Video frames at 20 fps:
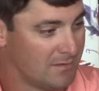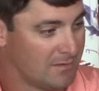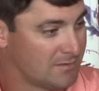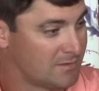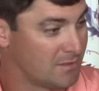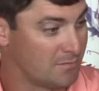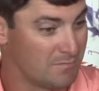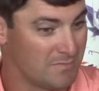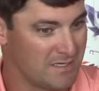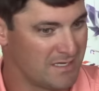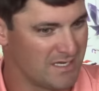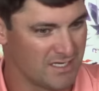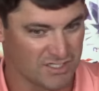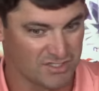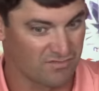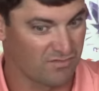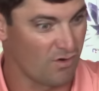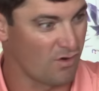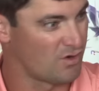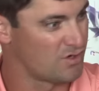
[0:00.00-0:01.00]
to me
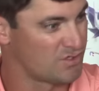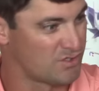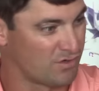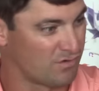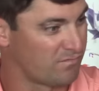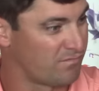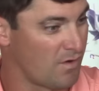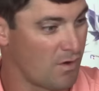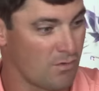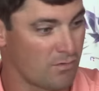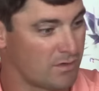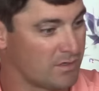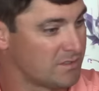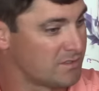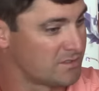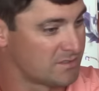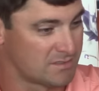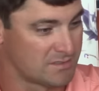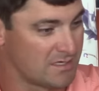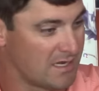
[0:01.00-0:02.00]
as far as their
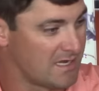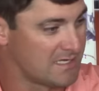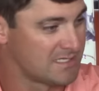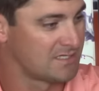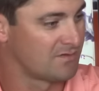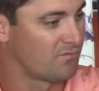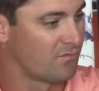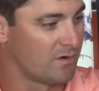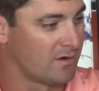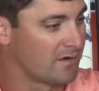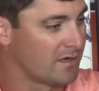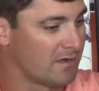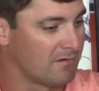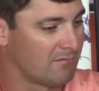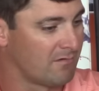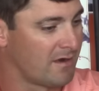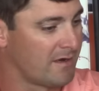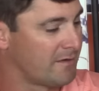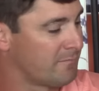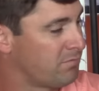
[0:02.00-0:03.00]
focus as if we were getting
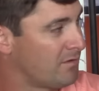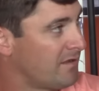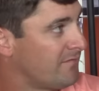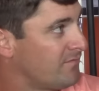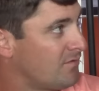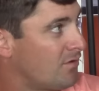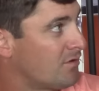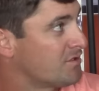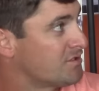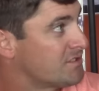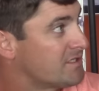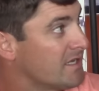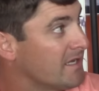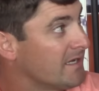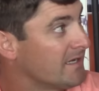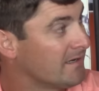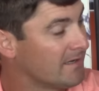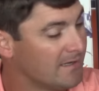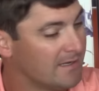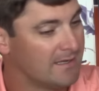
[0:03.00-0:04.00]
ready to play Florida
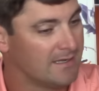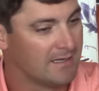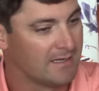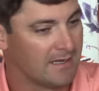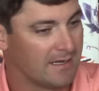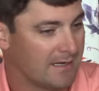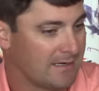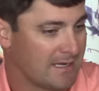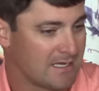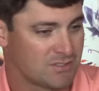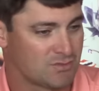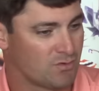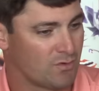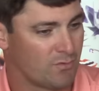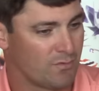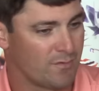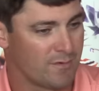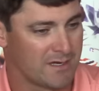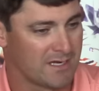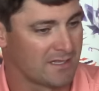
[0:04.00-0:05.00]
State. And that's what
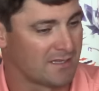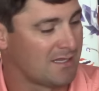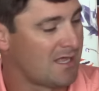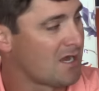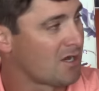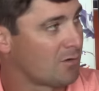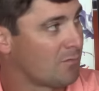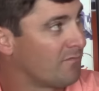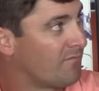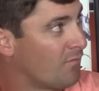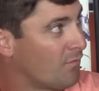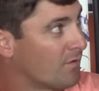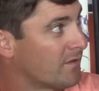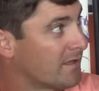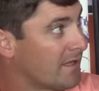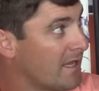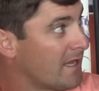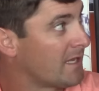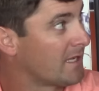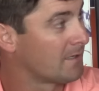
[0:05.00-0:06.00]
we went in the locker room before the
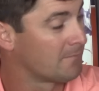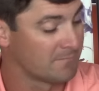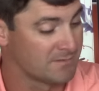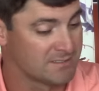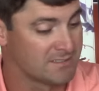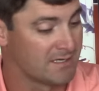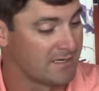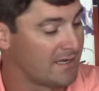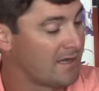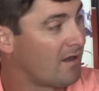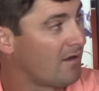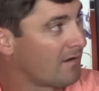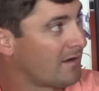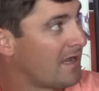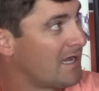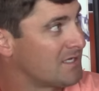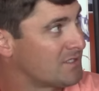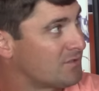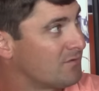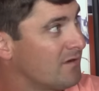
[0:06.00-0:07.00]
game and said, hey, our
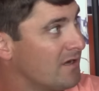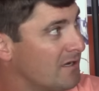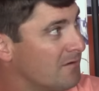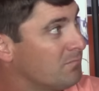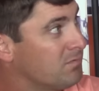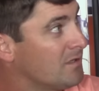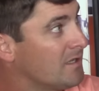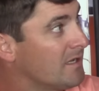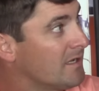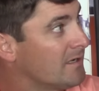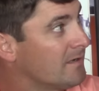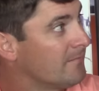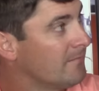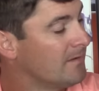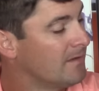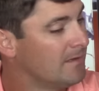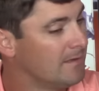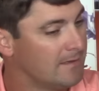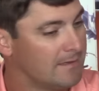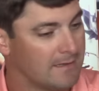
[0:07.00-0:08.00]
guys are ready to play.
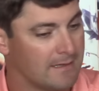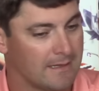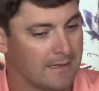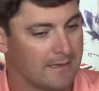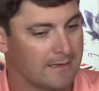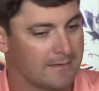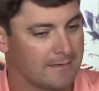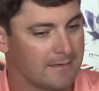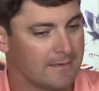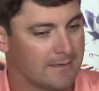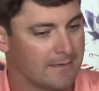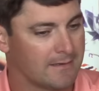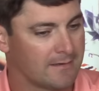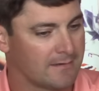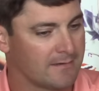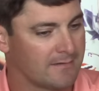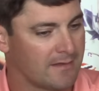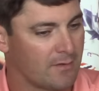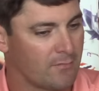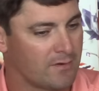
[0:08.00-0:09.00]
And, uh,
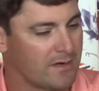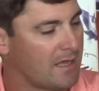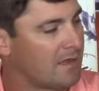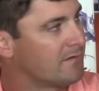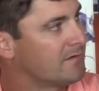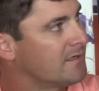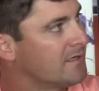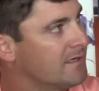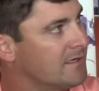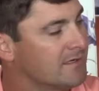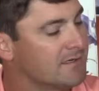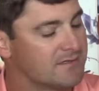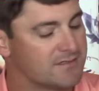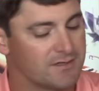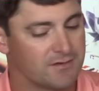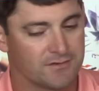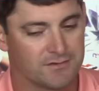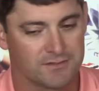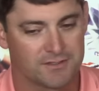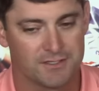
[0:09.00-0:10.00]
and they went out and did it.
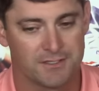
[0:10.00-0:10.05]
So.